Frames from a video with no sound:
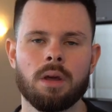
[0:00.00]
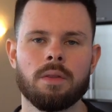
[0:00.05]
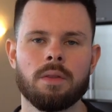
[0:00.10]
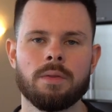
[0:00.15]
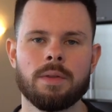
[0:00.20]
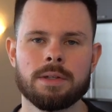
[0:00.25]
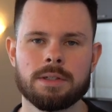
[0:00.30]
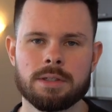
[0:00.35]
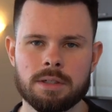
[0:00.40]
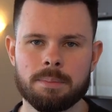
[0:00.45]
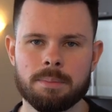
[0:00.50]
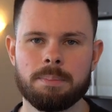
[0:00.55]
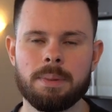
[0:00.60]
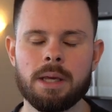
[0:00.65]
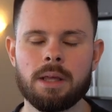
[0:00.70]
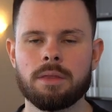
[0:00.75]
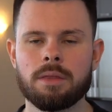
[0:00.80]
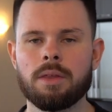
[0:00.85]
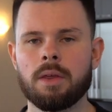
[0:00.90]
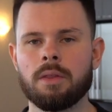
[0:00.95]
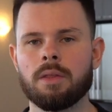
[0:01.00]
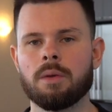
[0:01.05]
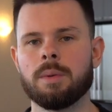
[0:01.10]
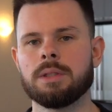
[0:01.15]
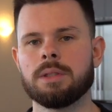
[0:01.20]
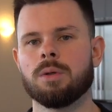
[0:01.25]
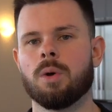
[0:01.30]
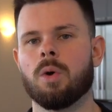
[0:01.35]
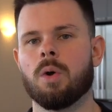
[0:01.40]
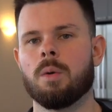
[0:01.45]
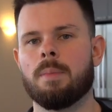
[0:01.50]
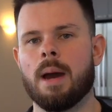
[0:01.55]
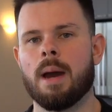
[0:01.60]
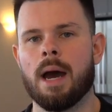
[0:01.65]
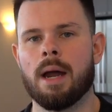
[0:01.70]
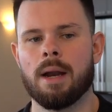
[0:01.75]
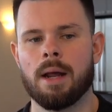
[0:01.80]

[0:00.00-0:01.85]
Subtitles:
This is a big thing that we talk about,